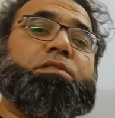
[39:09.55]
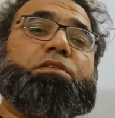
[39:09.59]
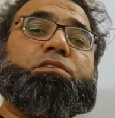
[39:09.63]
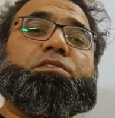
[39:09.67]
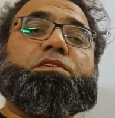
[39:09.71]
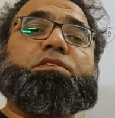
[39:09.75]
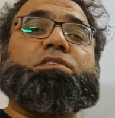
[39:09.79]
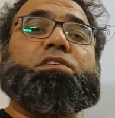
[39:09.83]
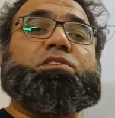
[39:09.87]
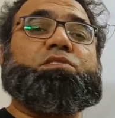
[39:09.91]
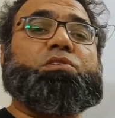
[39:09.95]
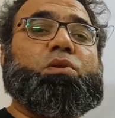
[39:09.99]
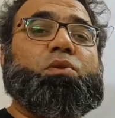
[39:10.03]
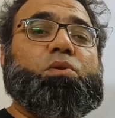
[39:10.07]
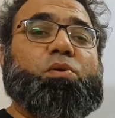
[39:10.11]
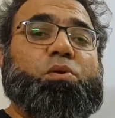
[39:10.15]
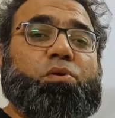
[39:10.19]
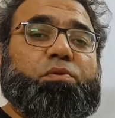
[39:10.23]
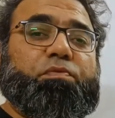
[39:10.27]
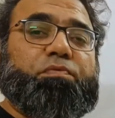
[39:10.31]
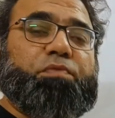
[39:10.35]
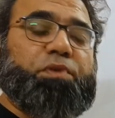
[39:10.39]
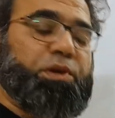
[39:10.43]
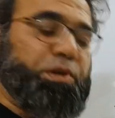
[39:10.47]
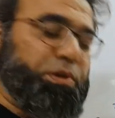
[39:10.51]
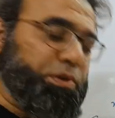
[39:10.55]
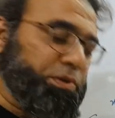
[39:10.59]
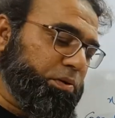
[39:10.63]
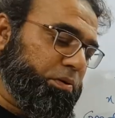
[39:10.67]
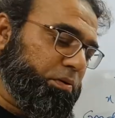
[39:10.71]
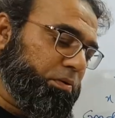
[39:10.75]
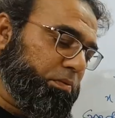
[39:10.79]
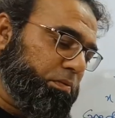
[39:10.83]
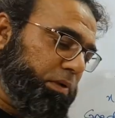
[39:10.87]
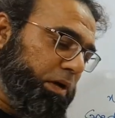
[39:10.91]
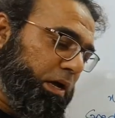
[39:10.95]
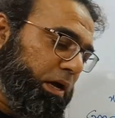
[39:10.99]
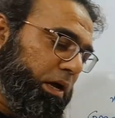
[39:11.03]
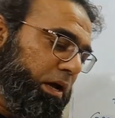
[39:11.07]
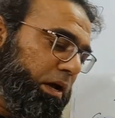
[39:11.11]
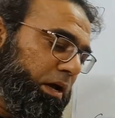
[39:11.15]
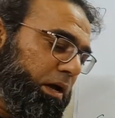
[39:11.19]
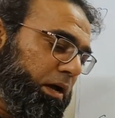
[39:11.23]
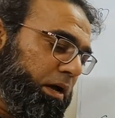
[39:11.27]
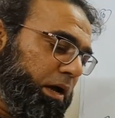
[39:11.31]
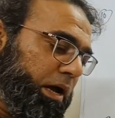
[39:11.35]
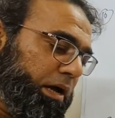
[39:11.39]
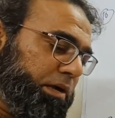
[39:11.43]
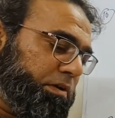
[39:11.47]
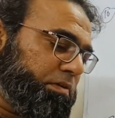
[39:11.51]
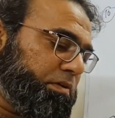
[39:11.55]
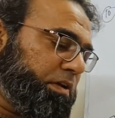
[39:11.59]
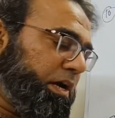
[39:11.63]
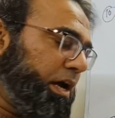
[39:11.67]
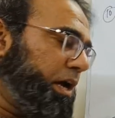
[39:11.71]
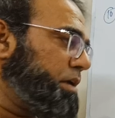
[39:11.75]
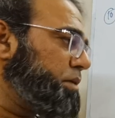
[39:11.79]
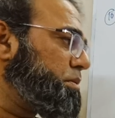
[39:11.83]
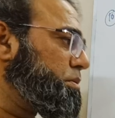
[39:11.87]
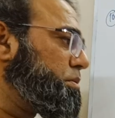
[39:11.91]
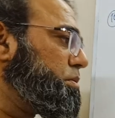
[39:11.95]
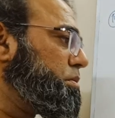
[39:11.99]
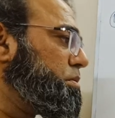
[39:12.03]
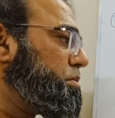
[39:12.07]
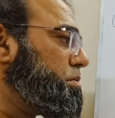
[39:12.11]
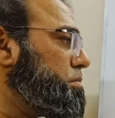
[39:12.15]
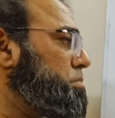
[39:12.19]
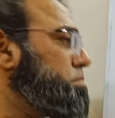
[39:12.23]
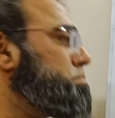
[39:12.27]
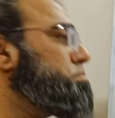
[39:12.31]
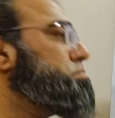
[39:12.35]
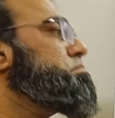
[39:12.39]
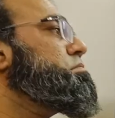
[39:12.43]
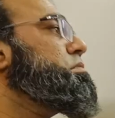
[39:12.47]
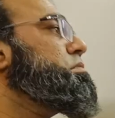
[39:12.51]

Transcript: this is such a long video. Uh, I tried to